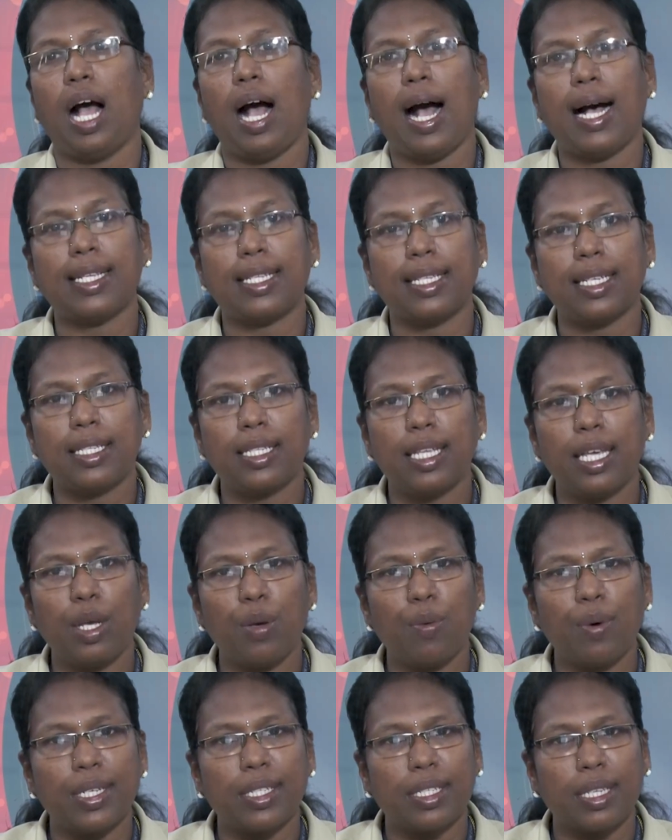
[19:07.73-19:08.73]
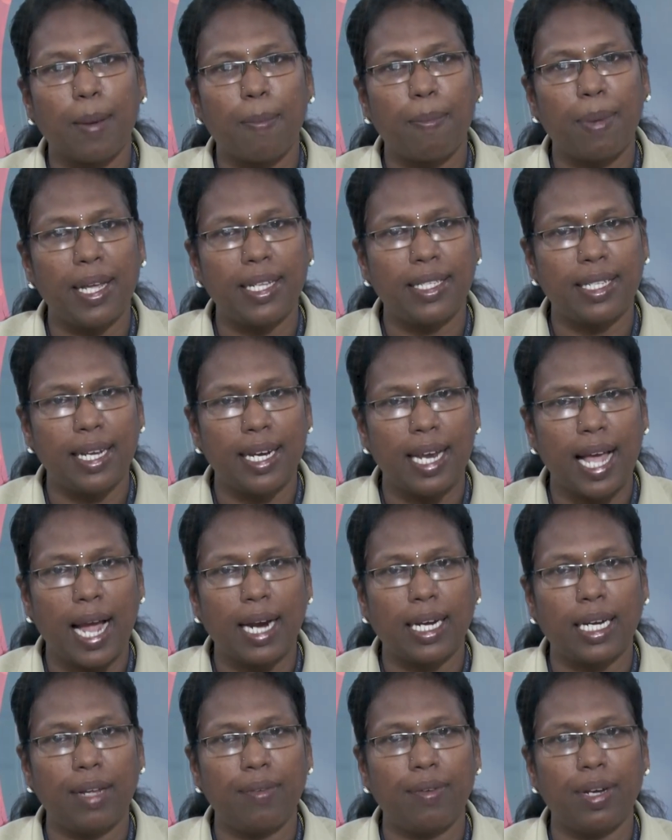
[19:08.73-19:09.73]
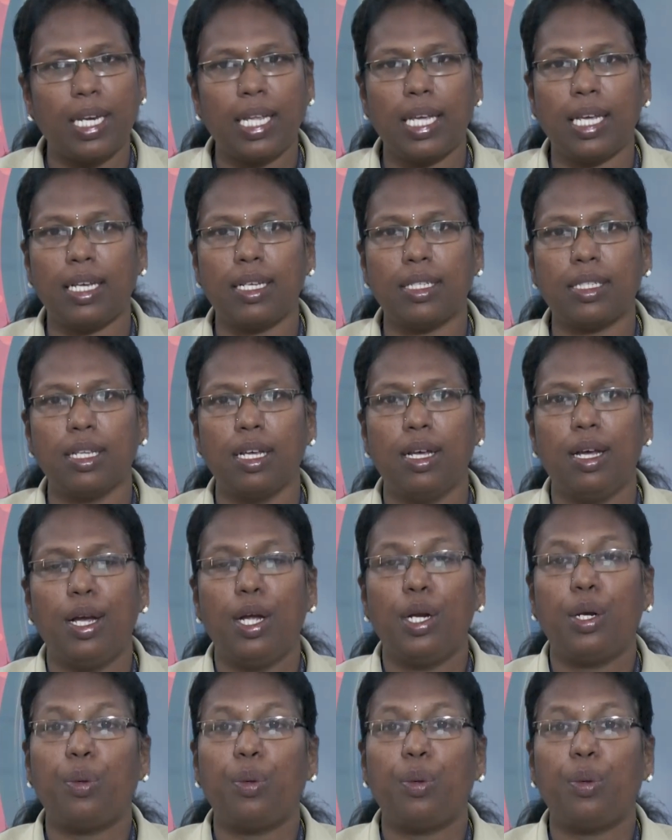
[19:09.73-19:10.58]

Assessing your supply chain activities